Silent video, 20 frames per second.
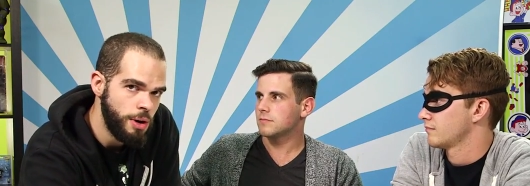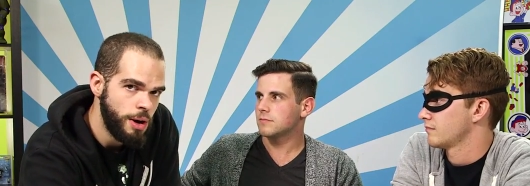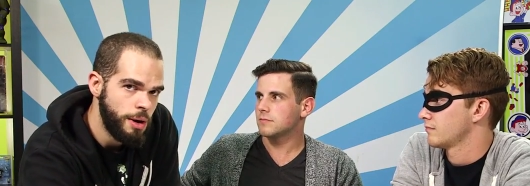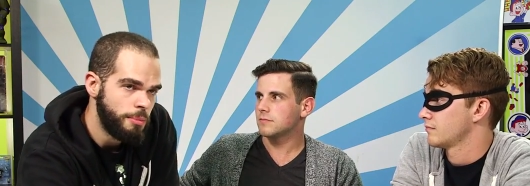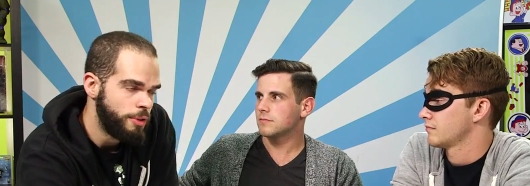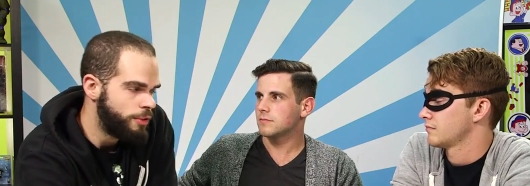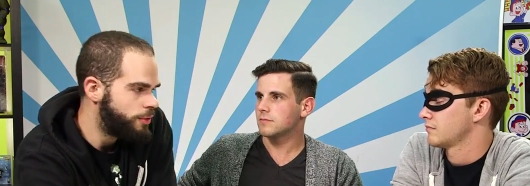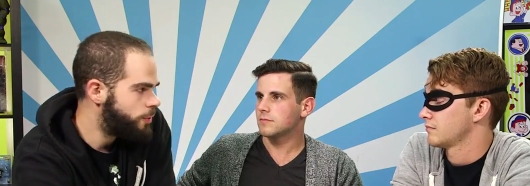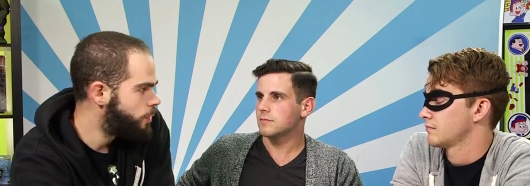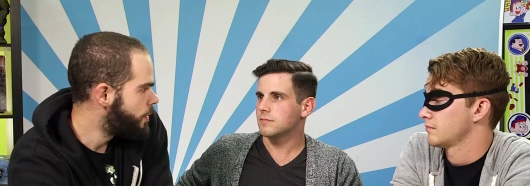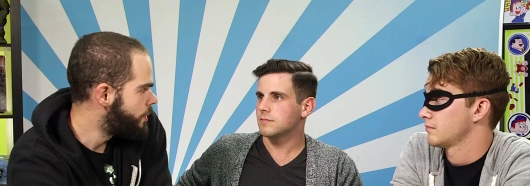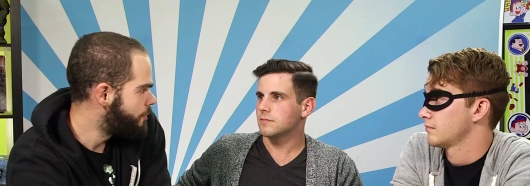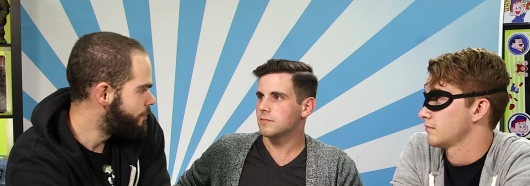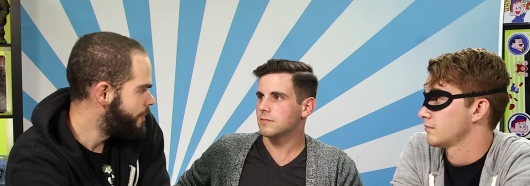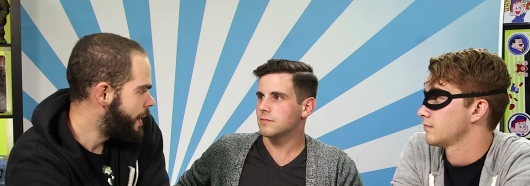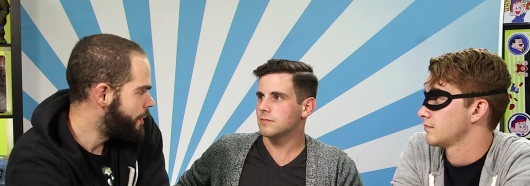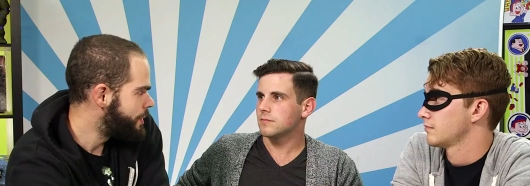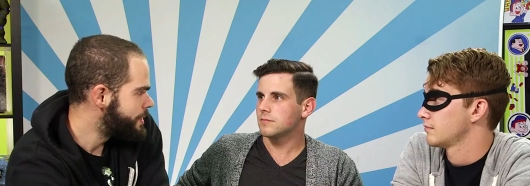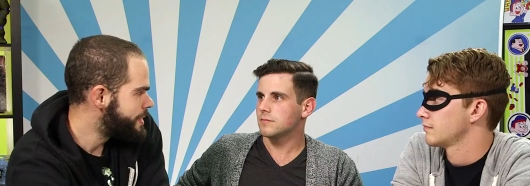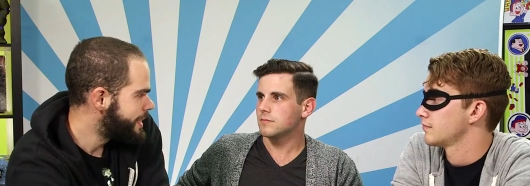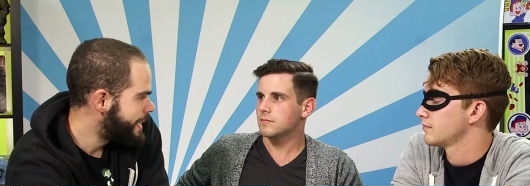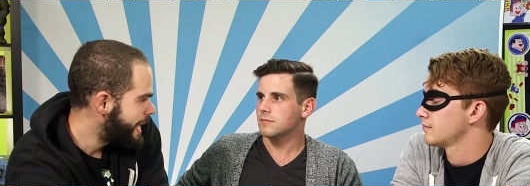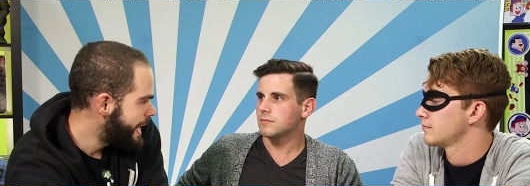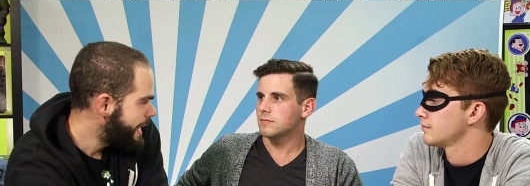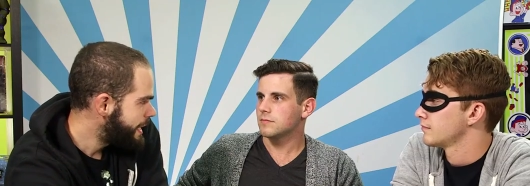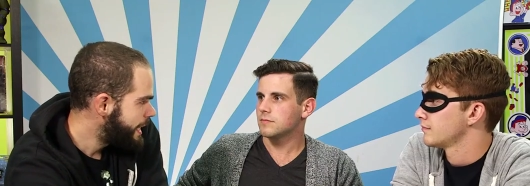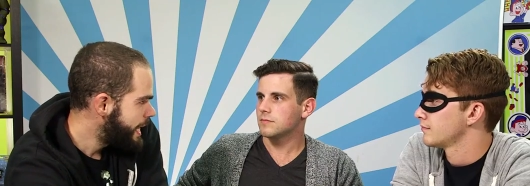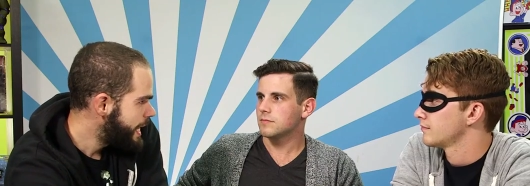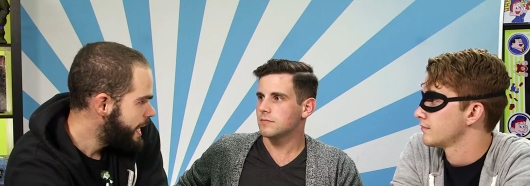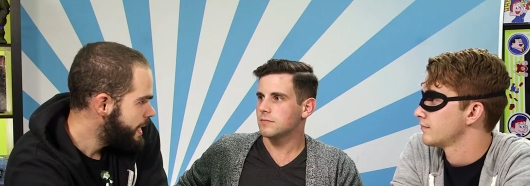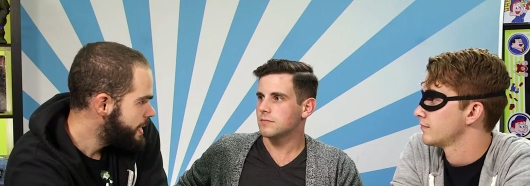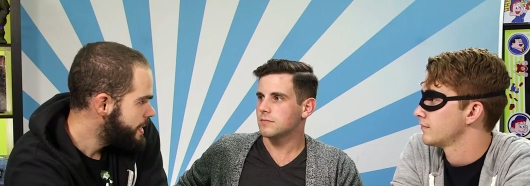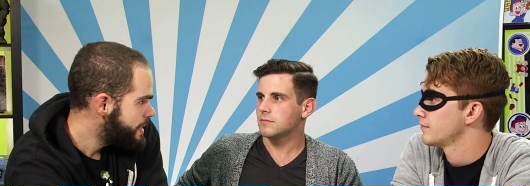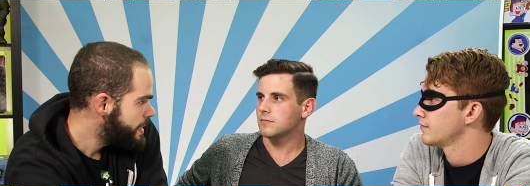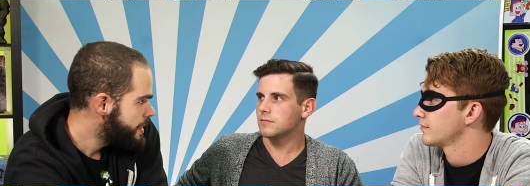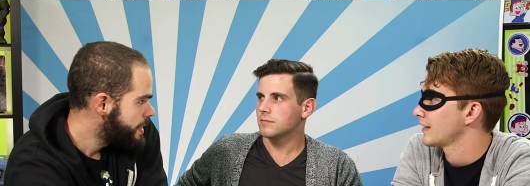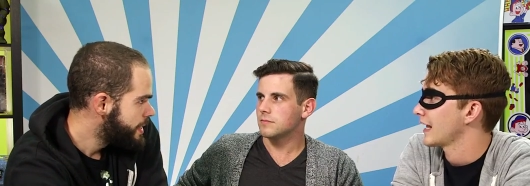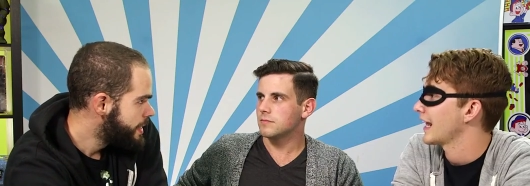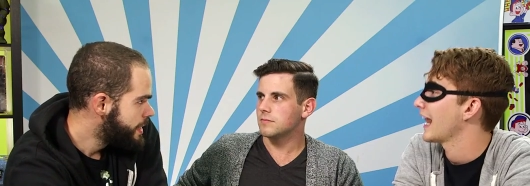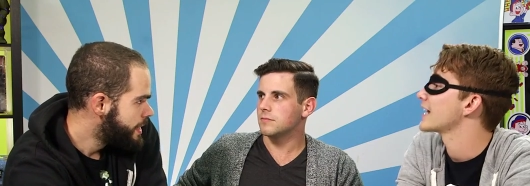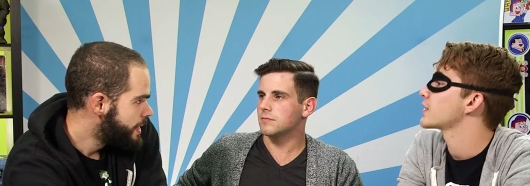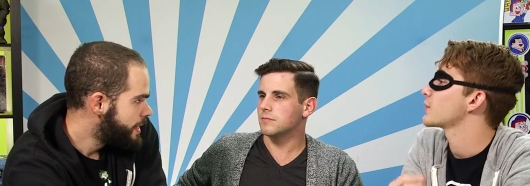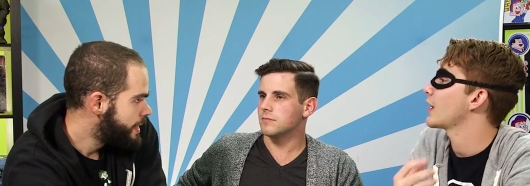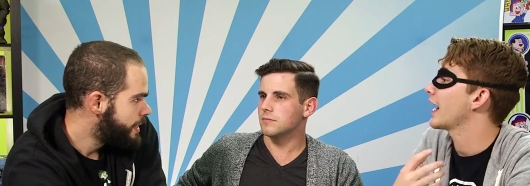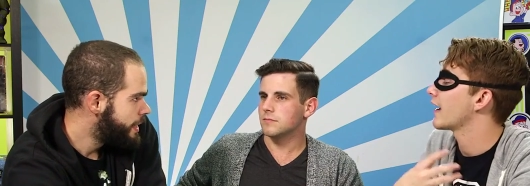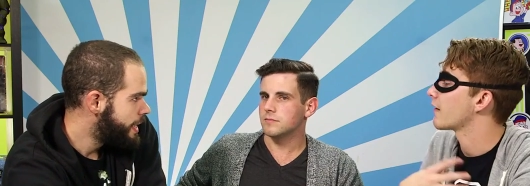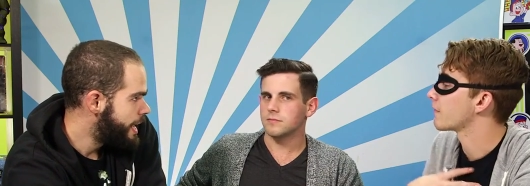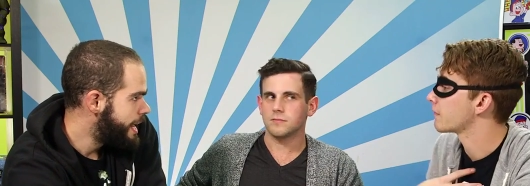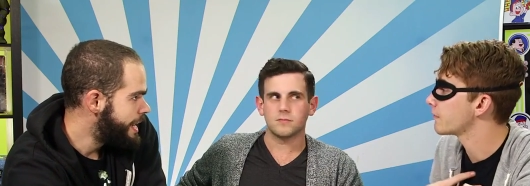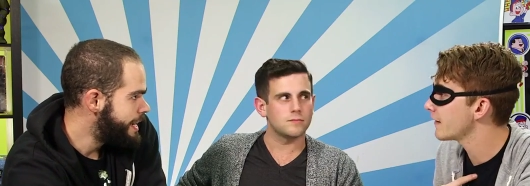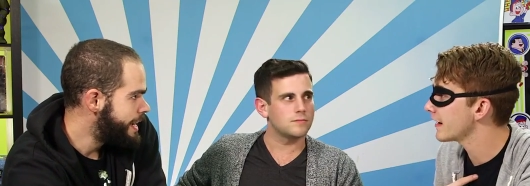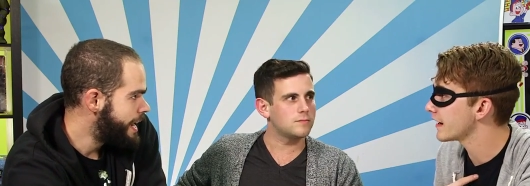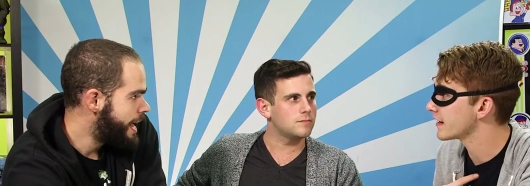Speaker 1: before it found its land legs, mm -hmm. and that's why I have and faith.